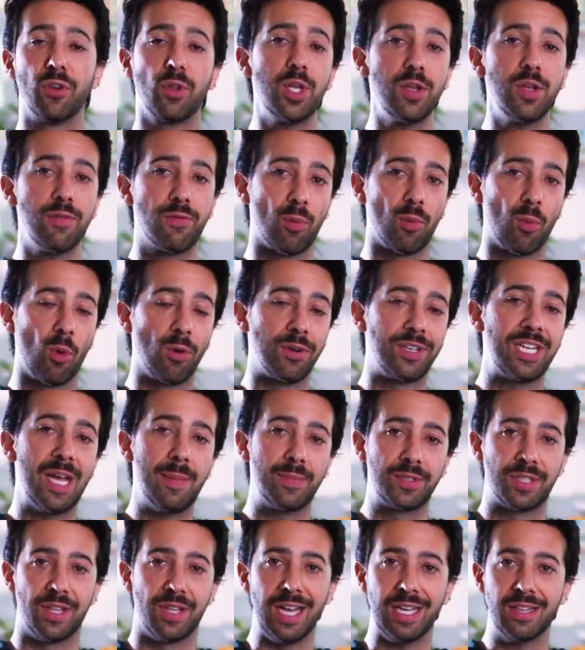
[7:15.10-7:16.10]
you're looking for more
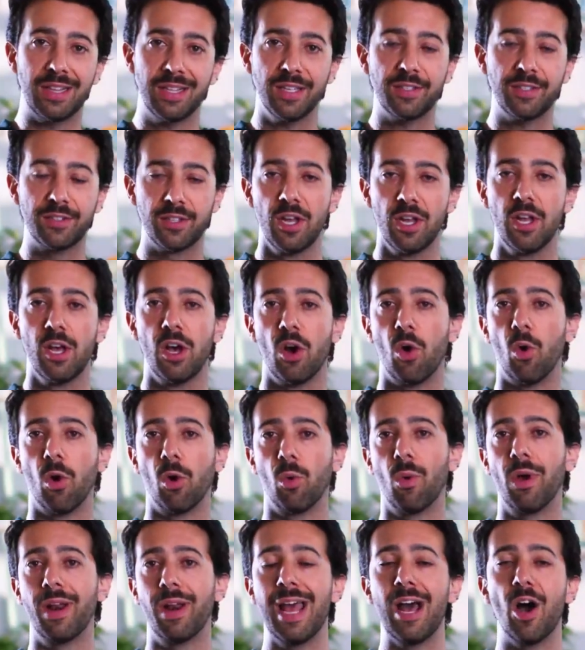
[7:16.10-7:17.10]
tips like this
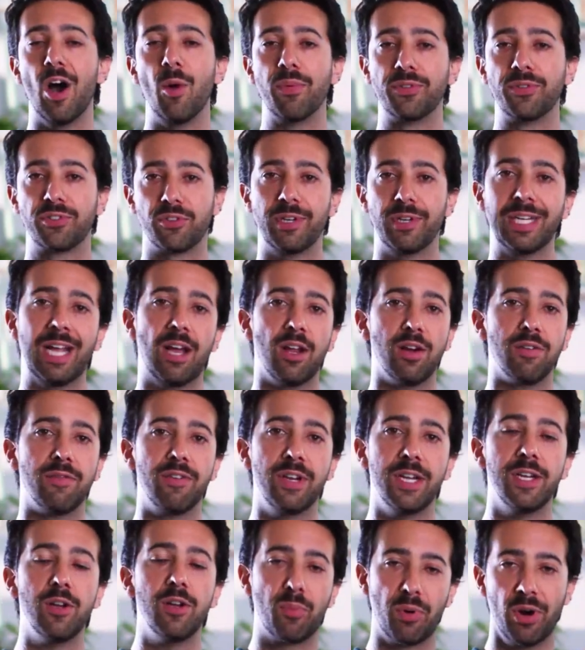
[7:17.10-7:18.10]
or want help starting out your
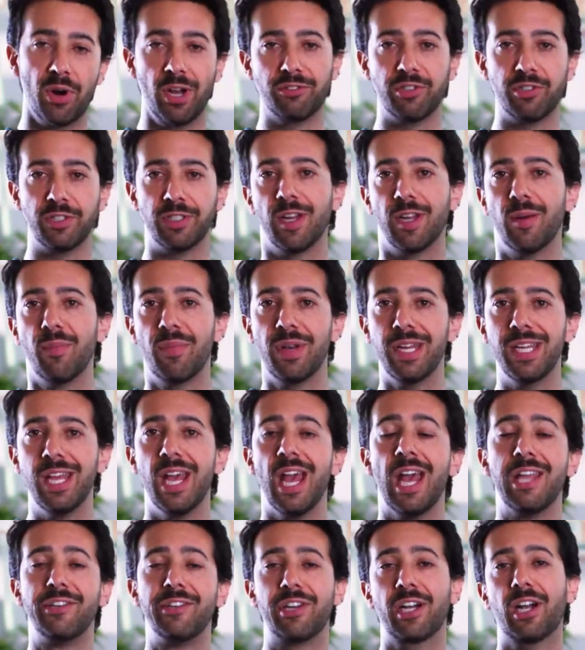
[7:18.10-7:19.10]
video production company,
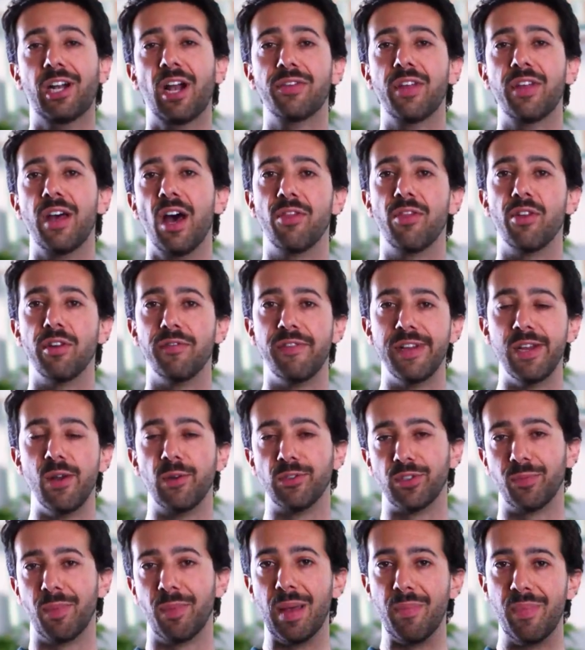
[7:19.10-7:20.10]
check out the other
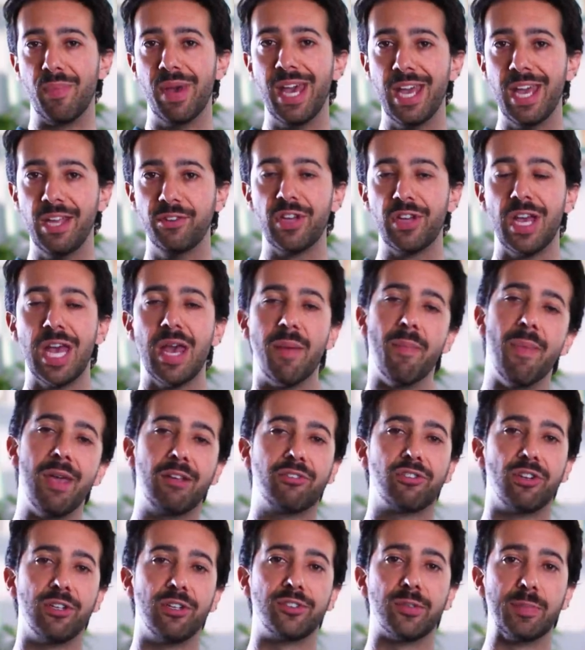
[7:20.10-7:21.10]
videos on my page.
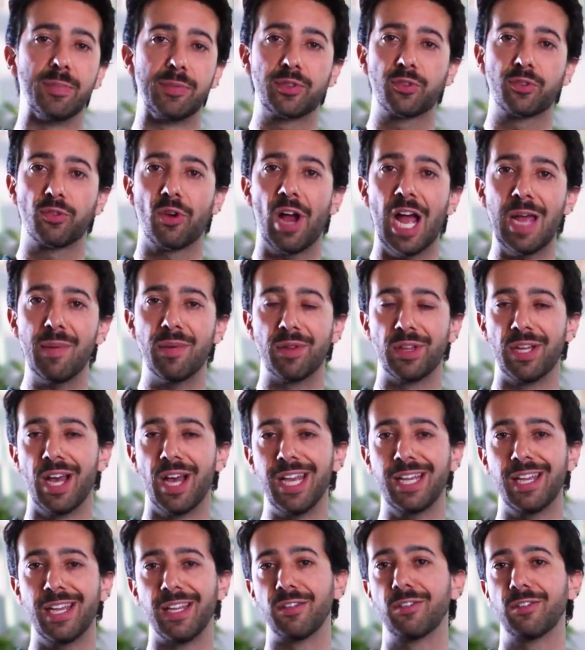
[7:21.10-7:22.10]
Make sure to subscribe,
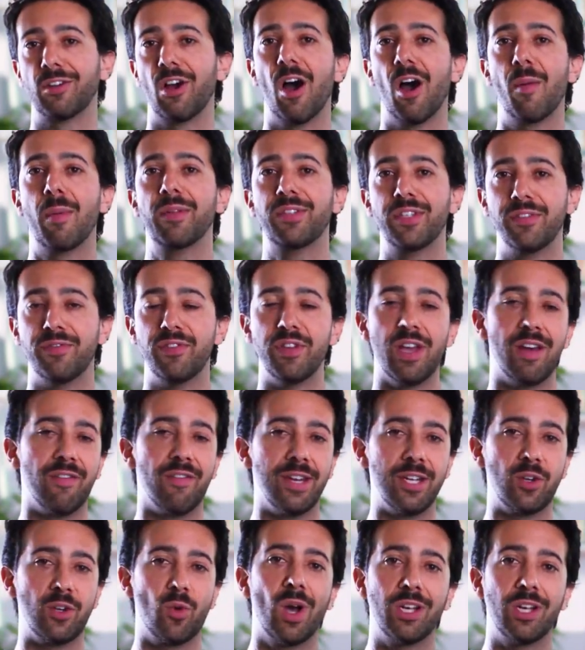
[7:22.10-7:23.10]
like, and comment if you
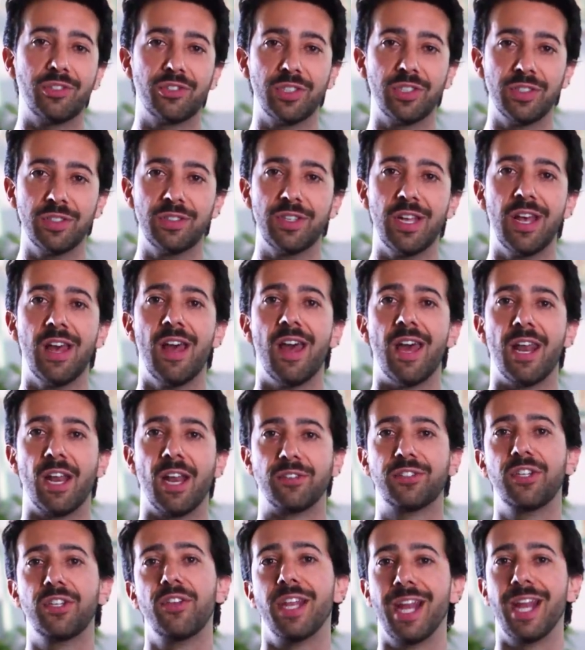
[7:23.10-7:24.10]
have any questions, and
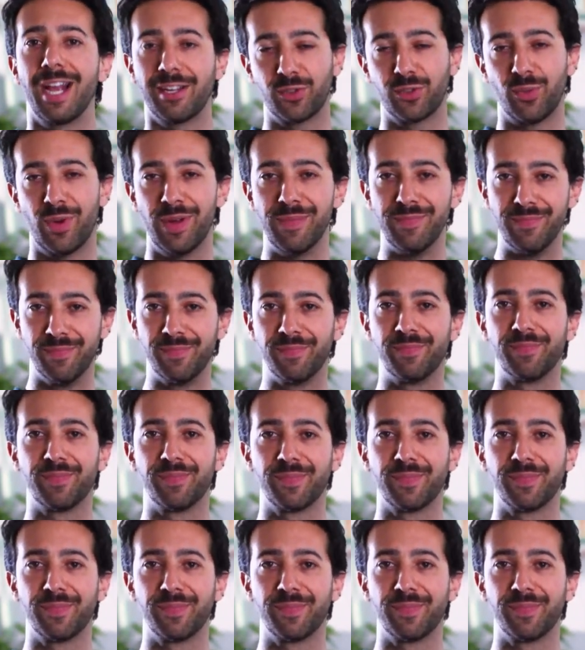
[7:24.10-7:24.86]
I'll see you in the next one.